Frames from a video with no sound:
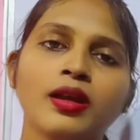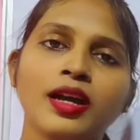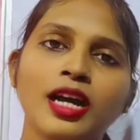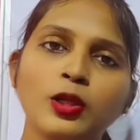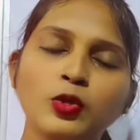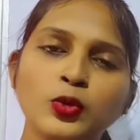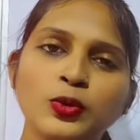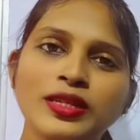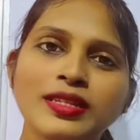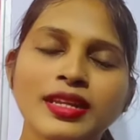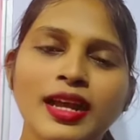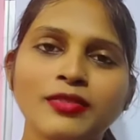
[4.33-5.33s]
Hello
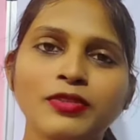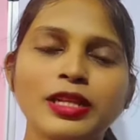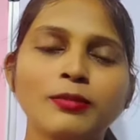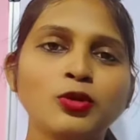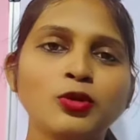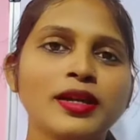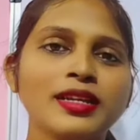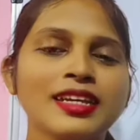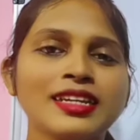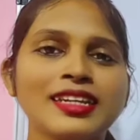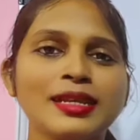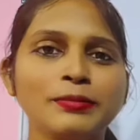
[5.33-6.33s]
students and welcome to my
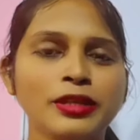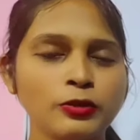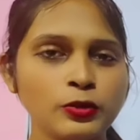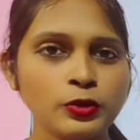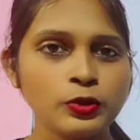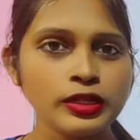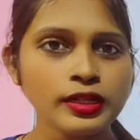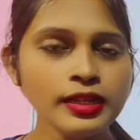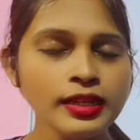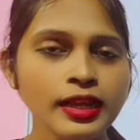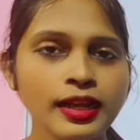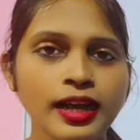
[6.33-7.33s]
channel MK Tutorial.
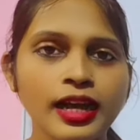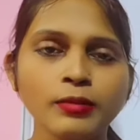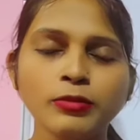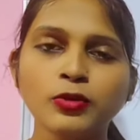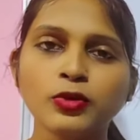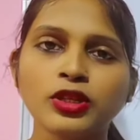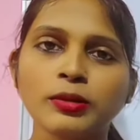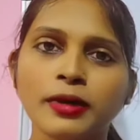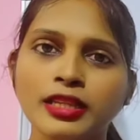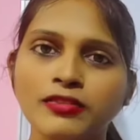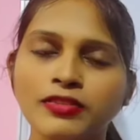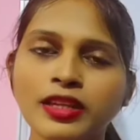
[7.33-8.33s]
I am your tutor
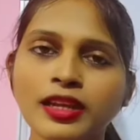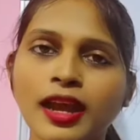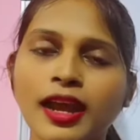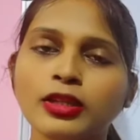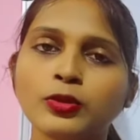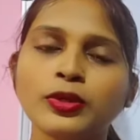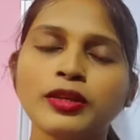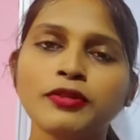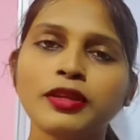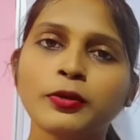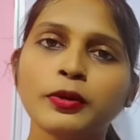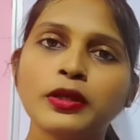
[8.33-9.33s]
Madhvi and today
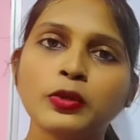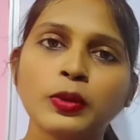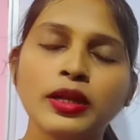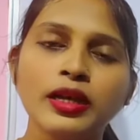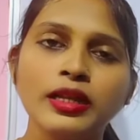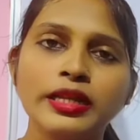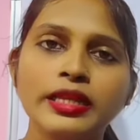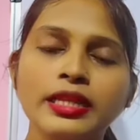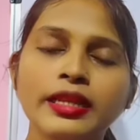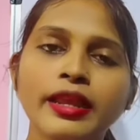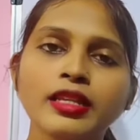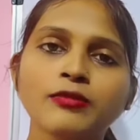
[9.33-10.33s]
we are going to learn the
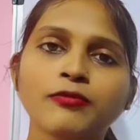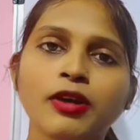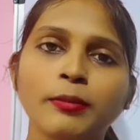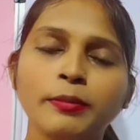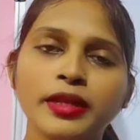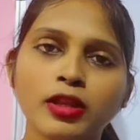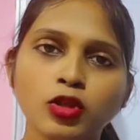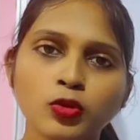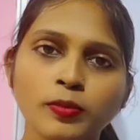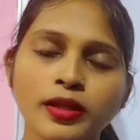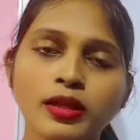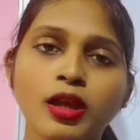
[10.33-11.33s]
next farm
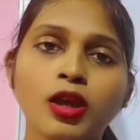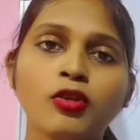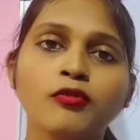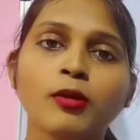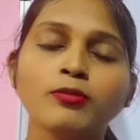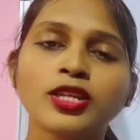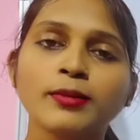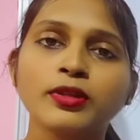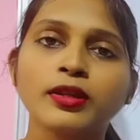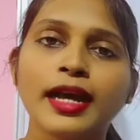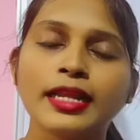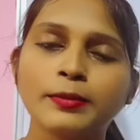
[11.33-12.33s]
management from
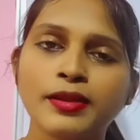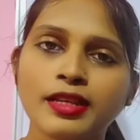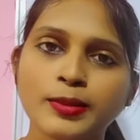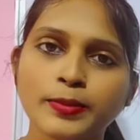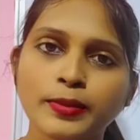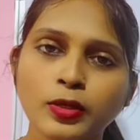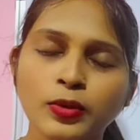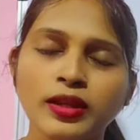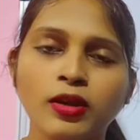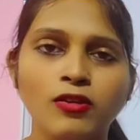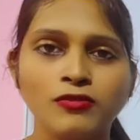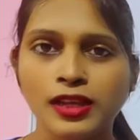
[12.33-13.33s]
chapter Animal Husbandry
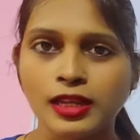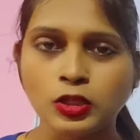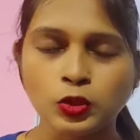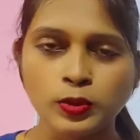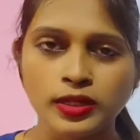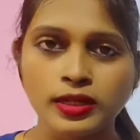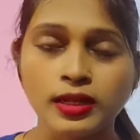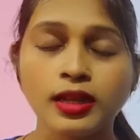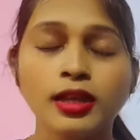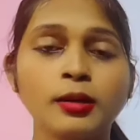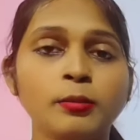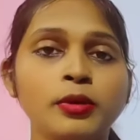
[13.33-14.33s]
of class 12.
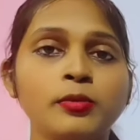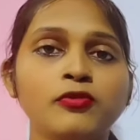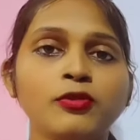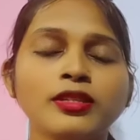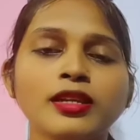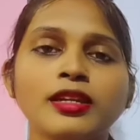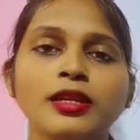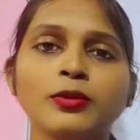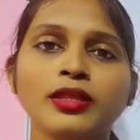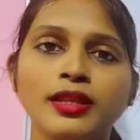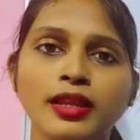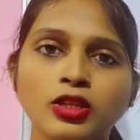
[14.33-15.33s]
But before starting
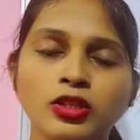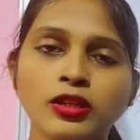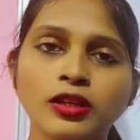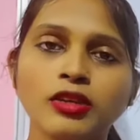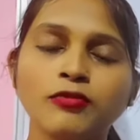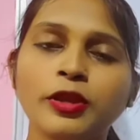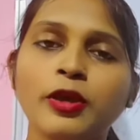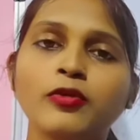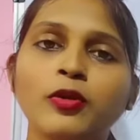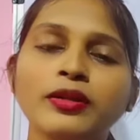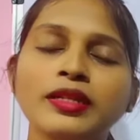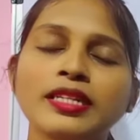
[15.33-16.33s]
with the lecture, if you have
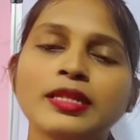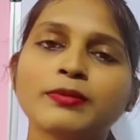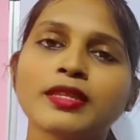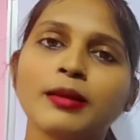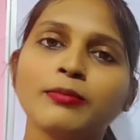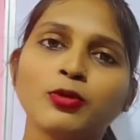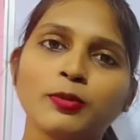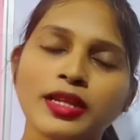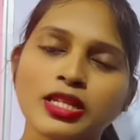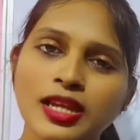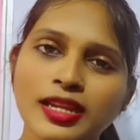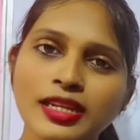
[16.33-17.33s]
not yet subscribed to my
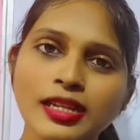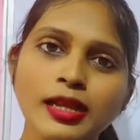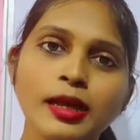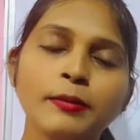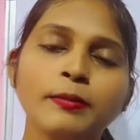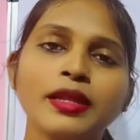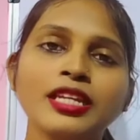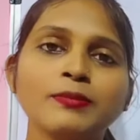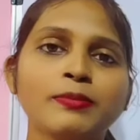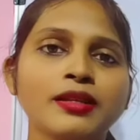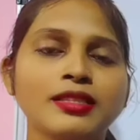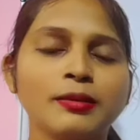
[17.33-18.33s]
channel, please
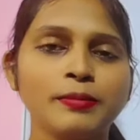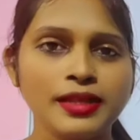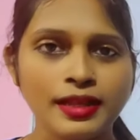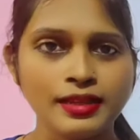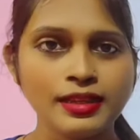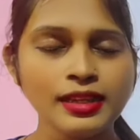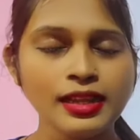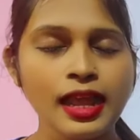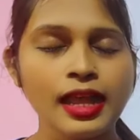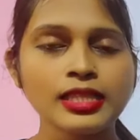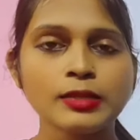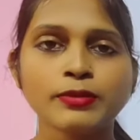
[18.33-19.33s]
press the bell icon
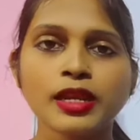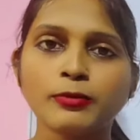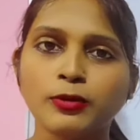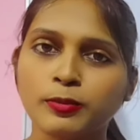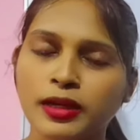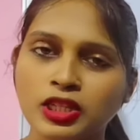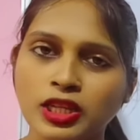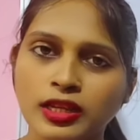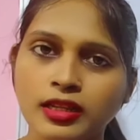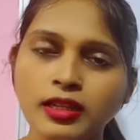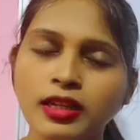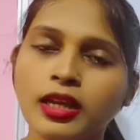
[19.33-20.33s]
and subscribe to my
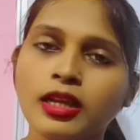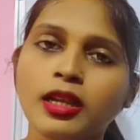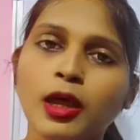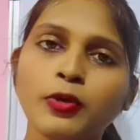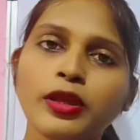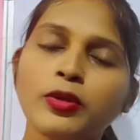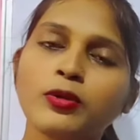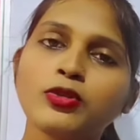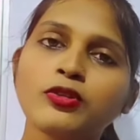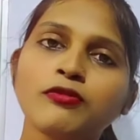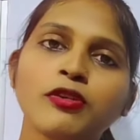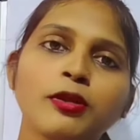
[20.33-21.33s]
channel. Now you can
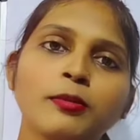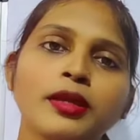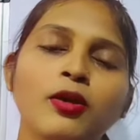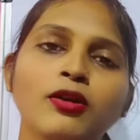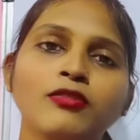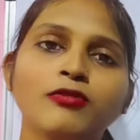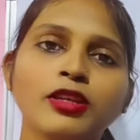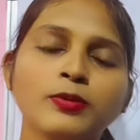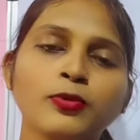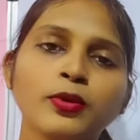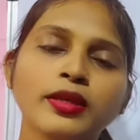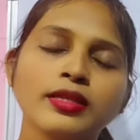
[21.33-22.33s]
also follow me on
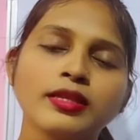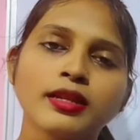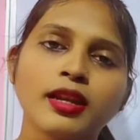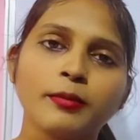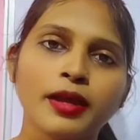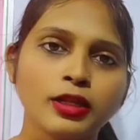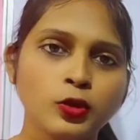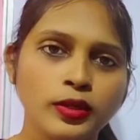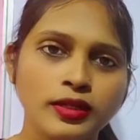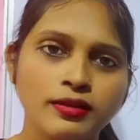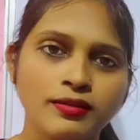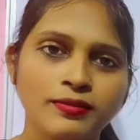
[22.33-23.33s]
Facebook, Instagram and
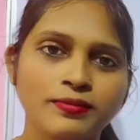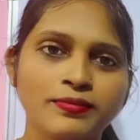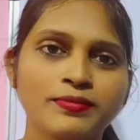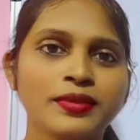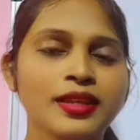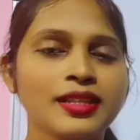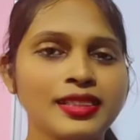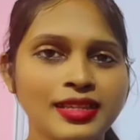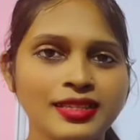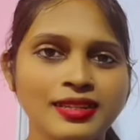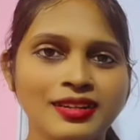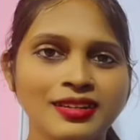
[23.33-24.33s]
Twitter. Let's
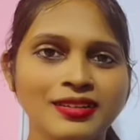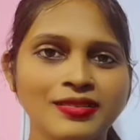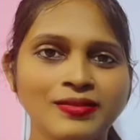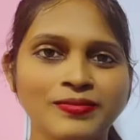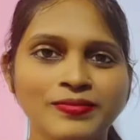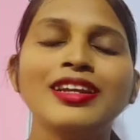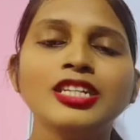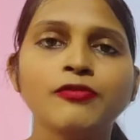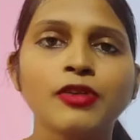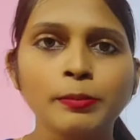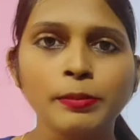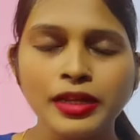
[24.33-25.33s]
start. The next
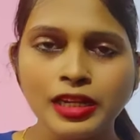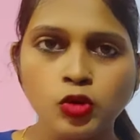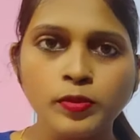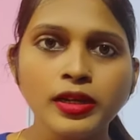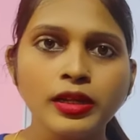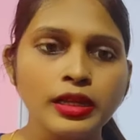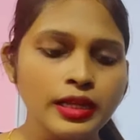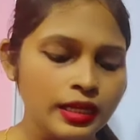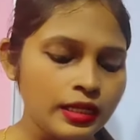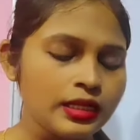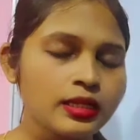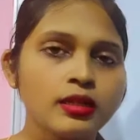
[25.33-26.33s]
farm management
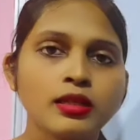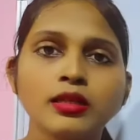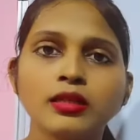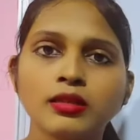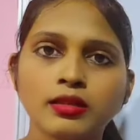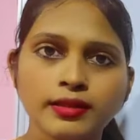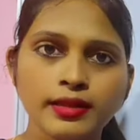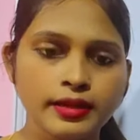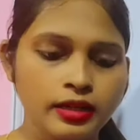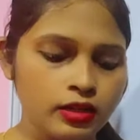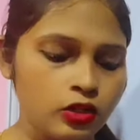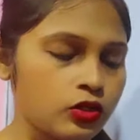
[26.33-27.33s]
is
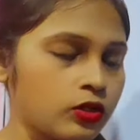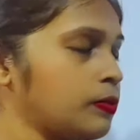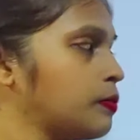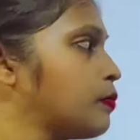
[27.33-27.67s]
sericulture.